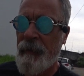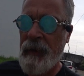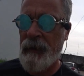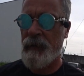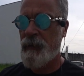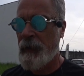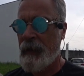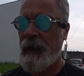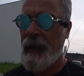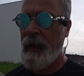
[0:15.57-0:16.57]
little
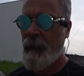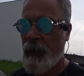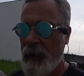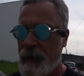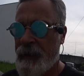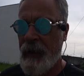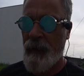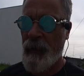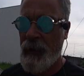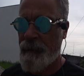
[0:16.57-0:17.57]
sweetie and I, we had to take
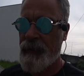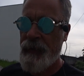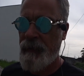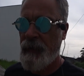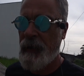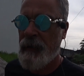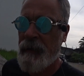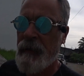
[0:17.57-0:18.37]
a run up to